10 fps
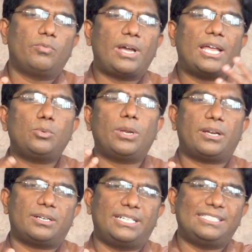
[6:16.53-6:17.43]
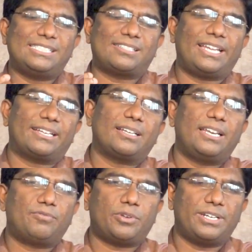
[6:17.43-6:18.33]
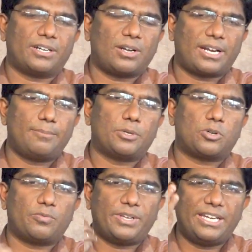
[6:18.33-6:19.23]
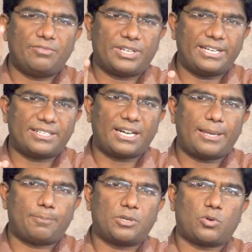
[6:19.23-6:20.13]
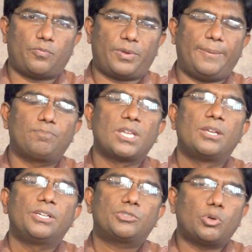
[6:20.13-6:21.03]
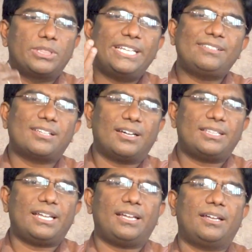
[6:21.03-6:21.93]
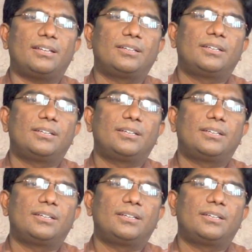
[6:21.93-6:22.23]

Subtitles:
valvular disease like left ventricular hypertrophy, left atrial hypertrophy. So these are the